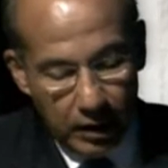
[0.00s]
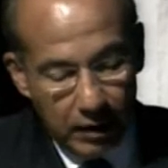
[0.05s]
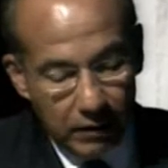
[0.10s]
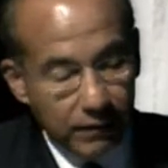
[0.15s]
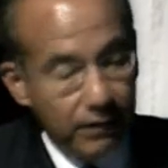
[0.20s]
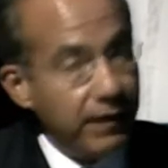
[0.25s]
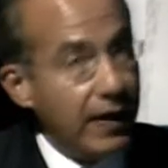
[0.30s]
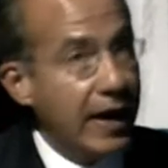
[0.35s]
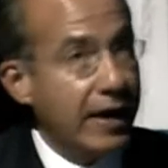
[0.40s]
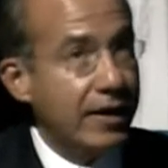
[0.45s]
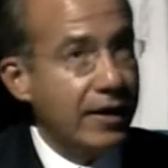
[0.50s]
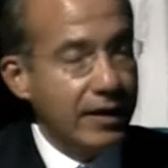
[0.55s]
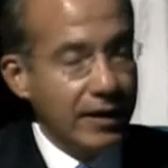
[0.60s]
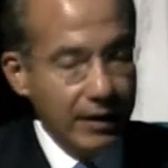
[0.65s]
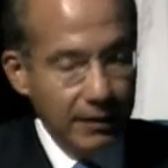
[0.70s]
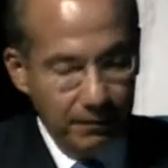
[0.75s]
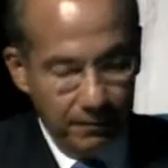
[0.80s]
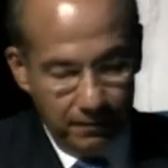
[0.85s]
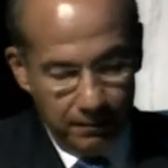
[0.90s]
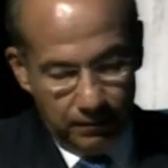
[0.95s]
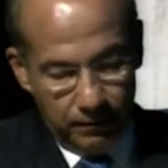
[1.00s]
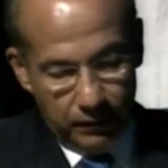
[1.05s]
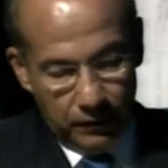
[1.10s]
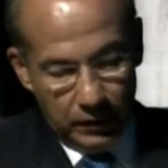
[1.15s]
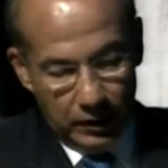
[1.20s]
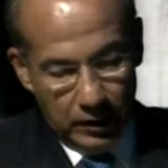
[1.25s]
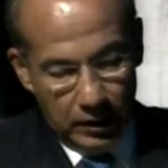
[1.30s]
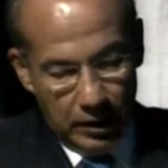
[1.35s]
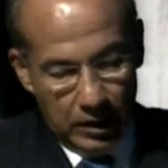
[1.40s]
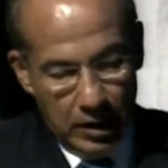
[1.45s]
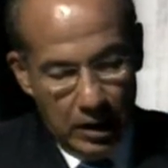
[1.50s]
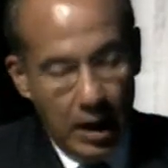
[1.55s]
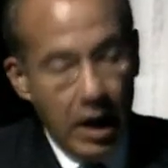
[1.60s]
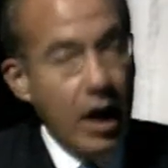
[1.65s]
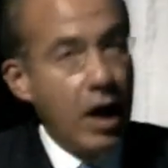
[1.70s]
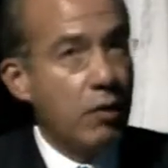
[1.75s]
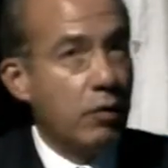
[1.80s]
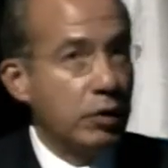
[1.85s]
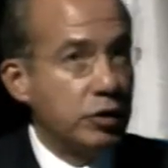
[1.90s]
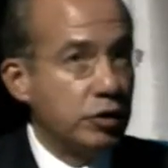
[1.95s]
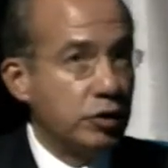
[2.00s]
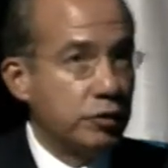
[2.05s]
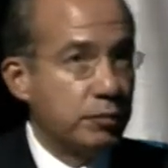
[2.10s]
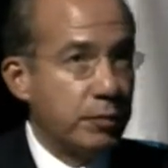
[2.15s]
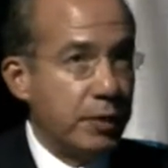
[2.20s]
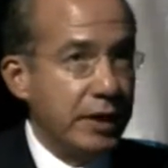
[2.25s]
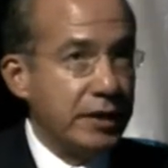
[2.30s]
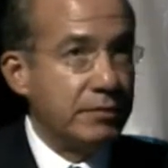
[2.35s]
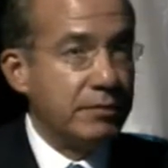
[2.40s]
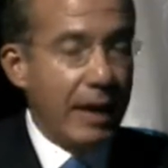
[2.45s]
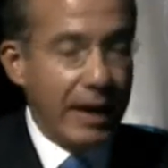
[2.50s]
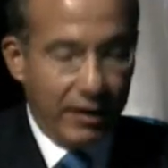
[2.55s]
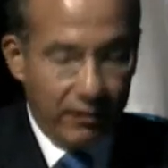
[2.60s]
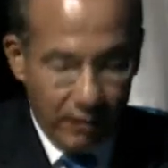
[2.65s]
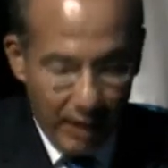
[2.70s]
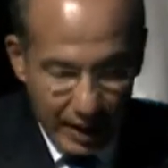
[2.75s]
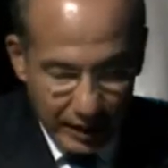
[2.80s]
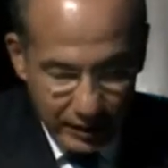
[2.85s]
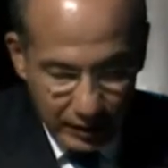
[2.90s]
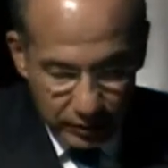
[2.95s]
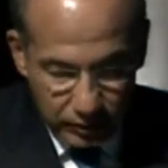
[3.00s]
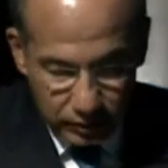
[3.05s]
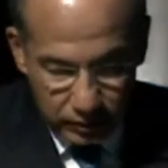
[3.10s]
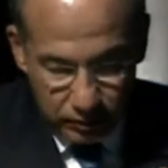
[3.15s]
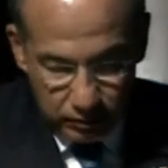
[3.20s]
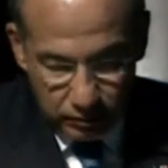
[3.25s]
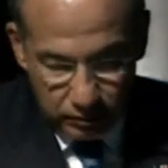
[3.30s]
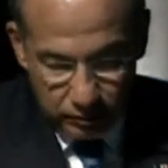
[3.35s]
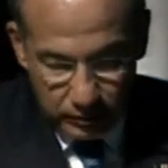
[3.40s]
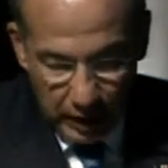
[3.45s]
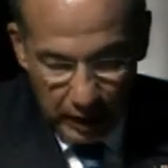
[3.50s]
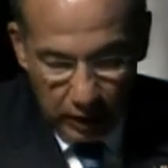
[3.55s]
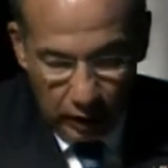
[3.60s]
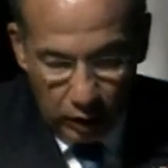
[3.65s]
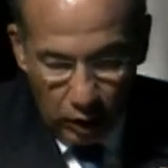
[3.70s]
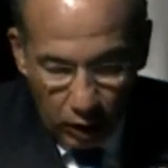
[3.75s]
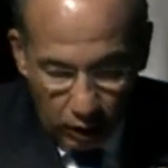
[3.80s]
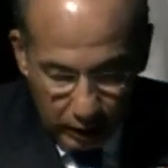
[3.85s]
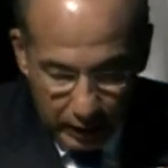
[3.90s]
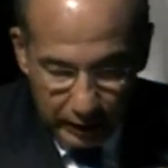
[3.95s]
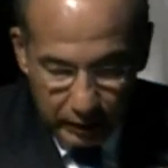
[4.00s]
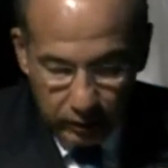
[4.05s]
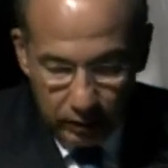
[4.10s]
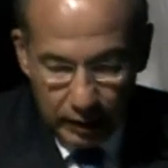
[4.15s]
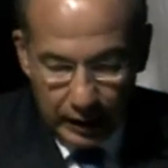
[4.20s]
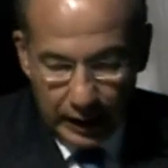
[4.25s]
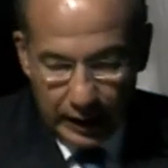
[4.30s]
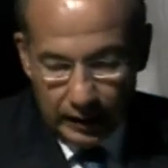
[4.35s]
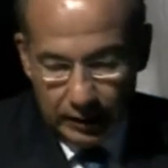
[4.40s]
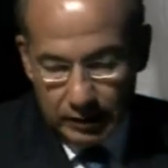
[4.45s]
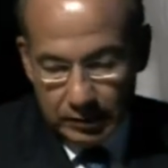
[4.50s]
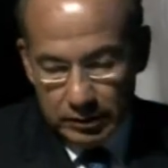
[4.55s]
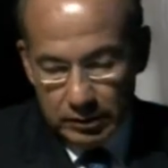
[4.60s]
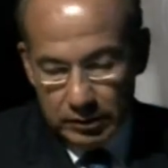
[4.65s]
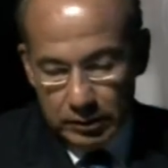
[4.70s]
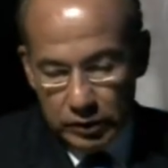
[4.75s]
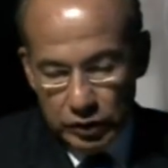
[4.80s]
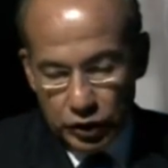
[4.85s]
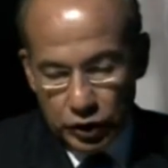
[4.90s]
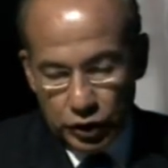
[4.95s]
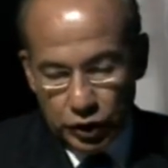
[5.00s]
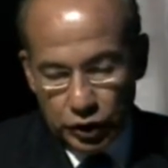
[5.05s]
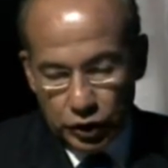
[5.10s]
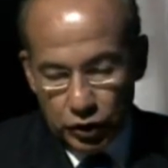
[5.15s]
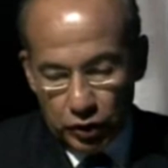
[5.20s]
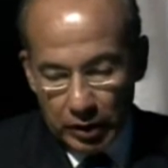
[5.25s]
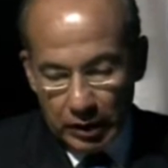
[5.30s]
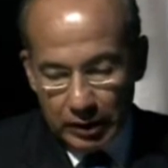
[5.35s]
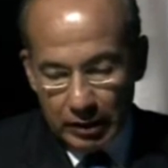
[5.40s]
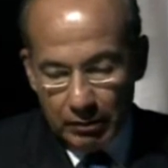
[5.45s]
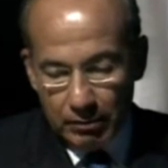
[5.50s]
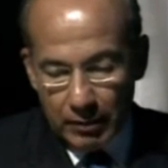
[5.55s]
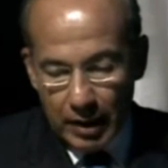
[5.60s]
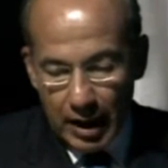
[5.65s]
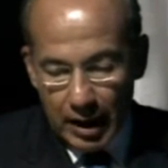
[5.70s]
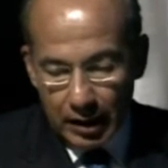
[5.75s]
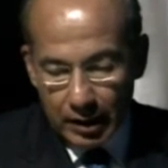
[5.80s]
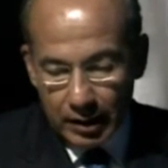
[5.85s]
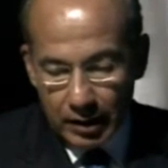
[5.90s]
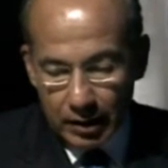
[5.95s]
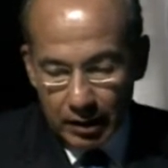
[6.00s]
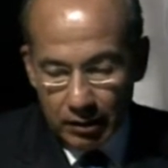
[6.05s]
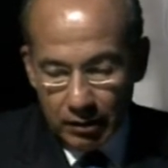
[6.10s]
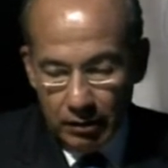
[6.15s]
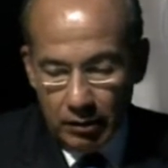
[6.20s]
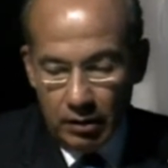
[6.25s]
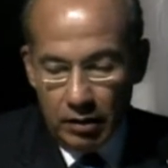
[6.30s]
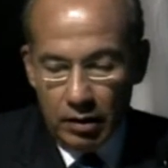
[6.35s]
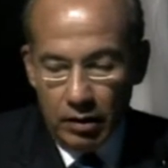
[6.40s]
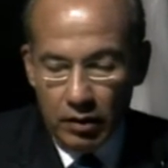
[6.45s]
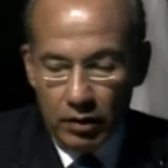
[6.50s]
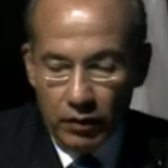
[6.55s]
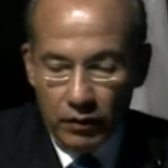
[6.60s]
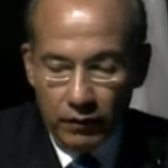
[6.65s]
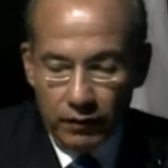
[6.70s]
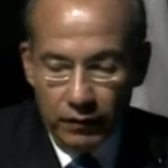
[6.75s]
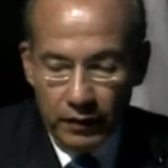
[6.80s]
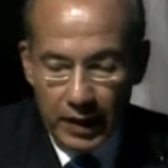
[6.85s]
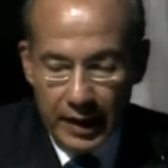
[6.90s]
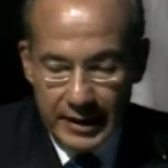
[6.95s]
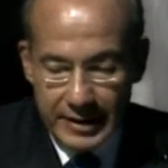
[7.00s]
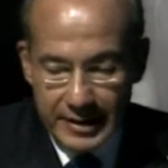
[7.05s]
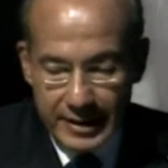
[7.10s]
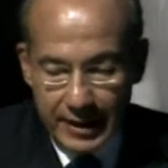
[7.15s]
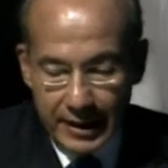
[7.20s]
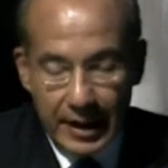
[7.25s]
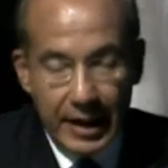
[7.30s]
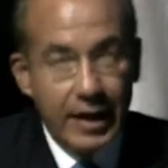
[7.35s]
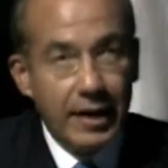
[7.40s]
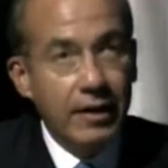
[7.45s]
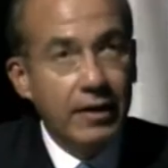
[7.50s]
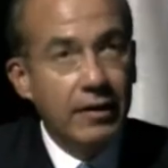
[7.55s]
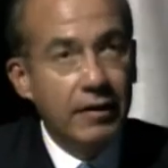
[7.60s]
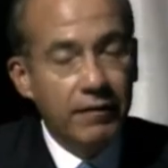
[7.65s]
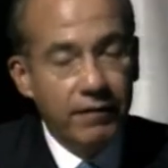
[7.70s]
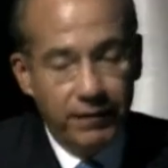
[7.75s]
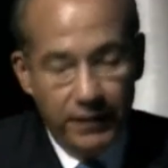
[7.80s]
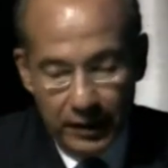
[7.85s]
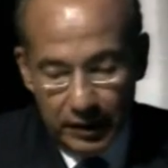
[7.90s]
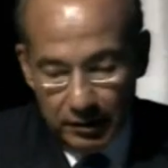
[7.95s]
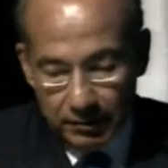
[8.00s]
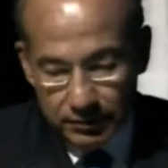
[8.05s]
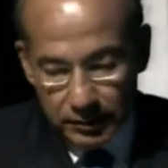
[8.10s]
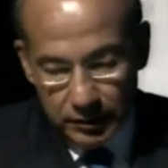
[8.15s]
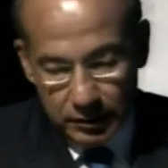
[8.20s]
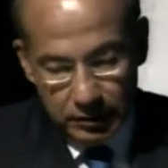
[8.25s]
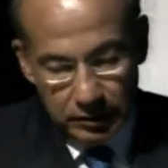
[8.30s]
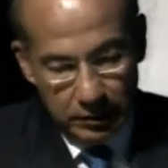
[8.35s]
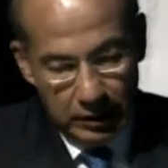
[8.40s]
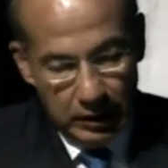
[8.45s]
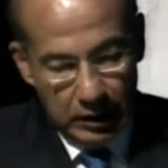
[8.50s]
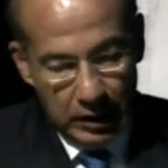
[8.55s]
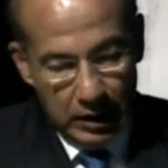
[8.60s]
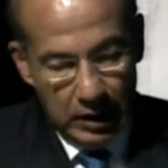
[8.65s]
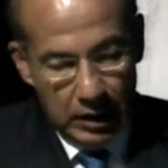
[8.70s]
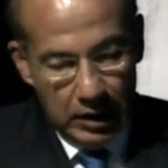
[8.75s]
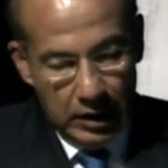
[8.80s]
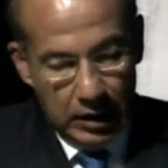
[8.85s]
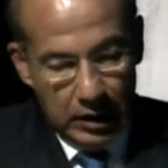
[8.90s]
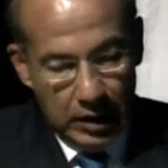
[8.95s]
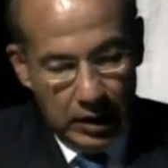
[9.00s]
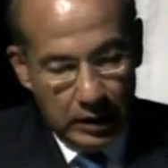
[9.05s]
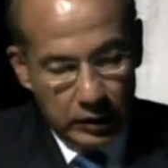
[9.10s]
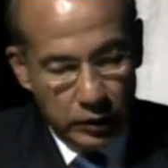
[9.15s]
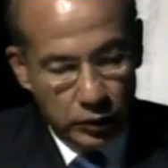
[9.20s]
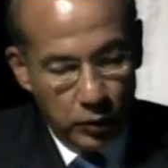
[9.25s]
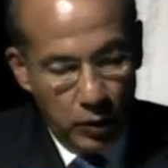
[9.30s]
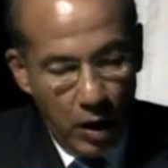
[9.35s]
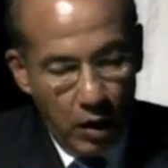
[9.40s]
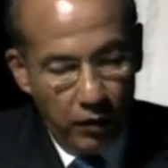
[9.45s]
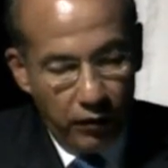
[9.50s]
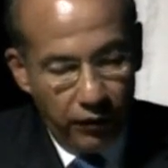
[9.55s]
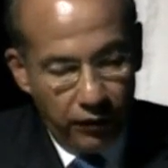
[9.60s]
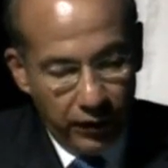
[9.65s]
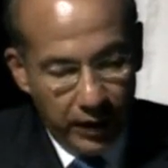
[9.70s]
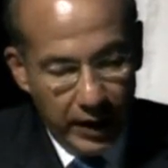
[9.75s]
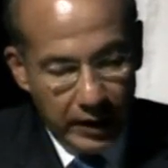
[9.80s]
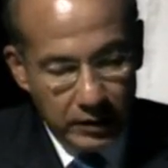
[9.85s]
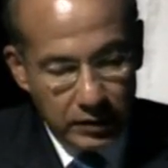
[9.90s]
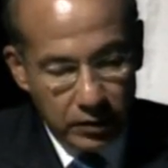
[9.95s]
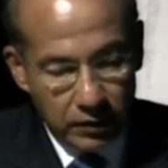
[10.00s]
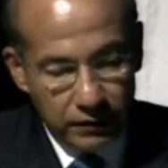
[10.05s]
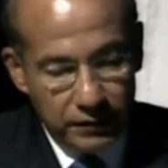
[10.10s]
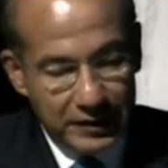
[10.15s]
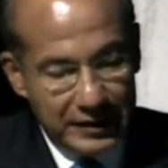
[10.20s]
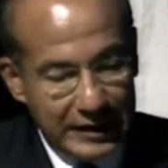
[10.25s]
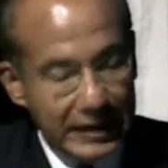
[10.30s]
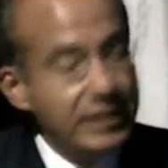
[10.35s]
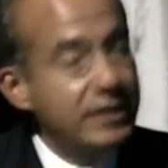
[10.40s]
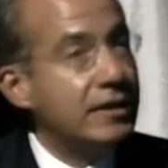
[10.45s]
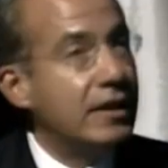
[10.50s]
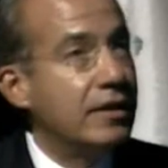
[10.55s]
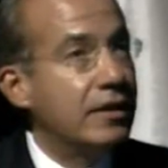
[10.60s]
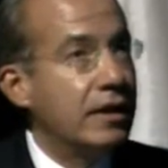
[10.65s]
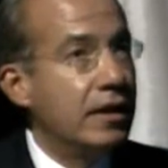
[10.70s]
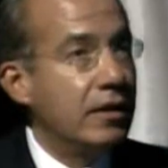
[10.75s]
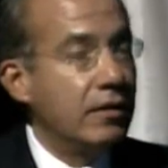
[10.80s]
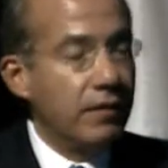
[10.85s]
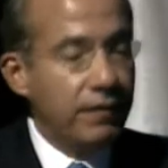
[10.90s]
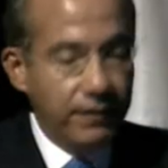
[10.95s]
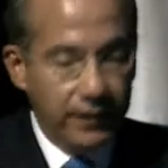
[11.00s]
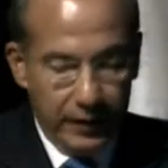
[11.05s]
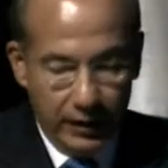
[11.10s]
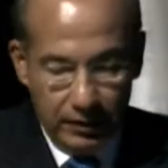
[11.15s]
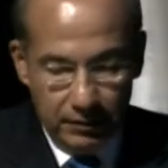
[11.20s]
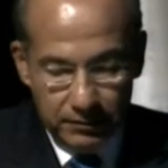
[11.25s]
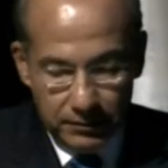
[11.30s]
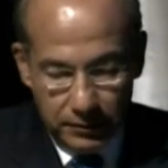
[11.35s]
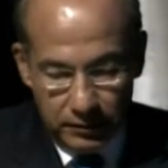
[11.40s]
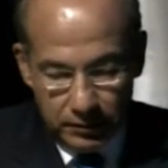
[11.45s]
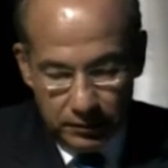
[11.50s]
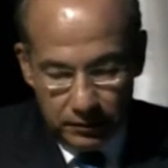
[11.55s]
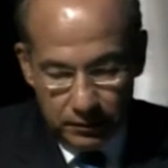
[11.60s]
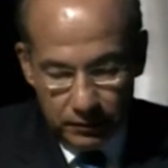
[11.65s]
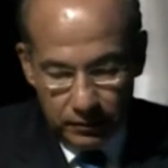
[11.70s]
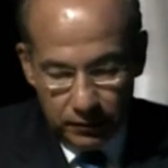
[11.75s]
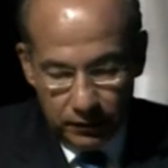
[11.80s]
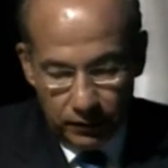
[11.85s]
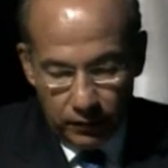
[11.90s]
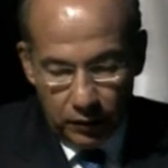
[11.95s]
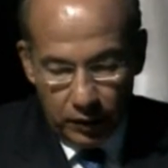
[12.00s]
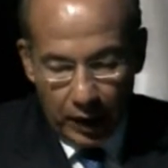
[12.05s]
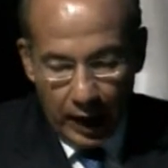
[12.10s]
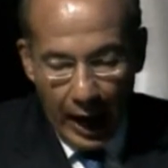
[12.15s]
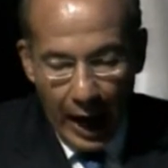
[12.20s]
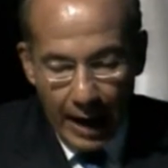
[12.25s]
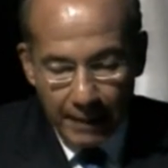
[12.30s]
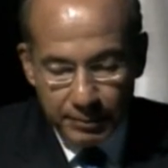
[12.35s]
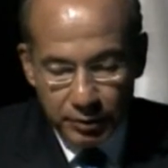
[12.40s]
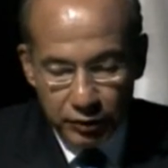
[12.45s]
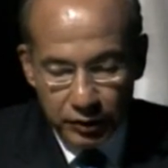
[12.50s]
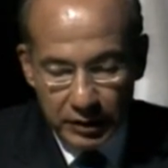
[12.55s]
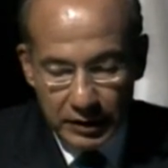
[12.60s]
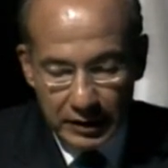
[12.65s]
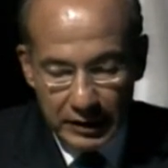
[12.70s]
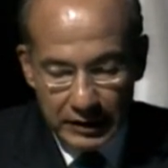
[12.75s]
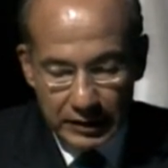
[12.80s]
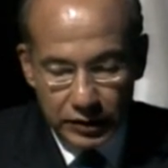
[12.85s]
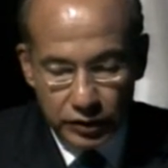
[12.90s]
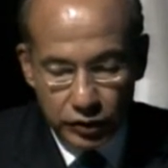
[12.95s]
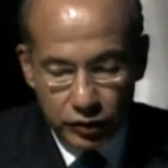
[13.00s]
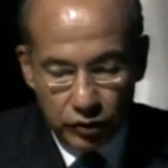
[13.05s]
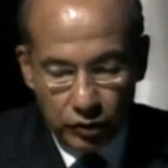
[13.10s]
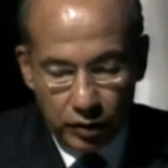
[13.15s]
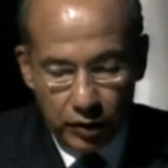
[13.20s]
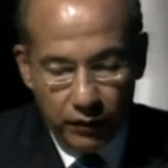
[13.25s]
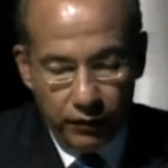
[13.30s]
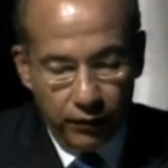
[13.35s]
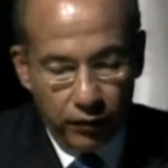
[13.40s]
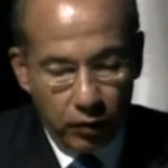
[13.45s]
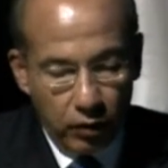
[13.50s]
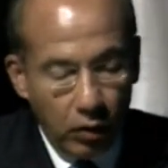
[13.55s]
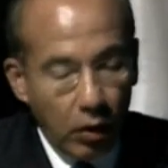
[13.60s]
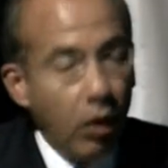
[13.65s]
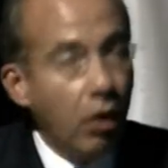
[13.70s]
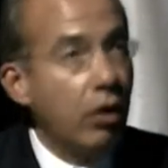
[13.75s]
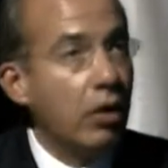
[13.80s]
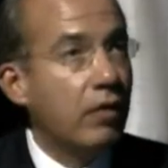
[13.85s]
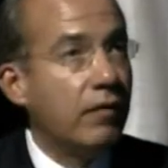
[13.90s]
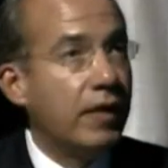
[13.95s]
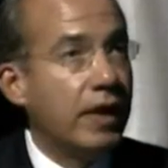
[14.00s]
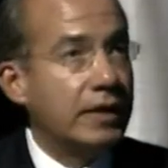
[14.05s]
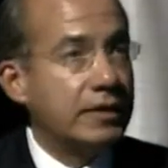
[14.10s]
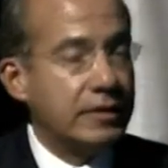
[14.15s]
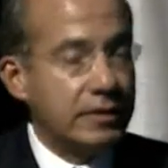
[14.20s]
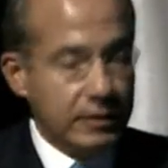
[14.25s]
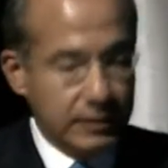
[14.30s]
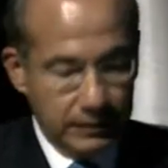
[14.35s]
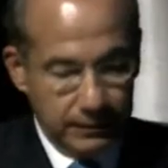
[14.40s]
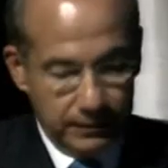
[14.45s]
And finally, I want to express my gratitude and congratulate Jonathan Barker of SK Films and to our friends of Sin Sentido Films for capturing this story for all of us.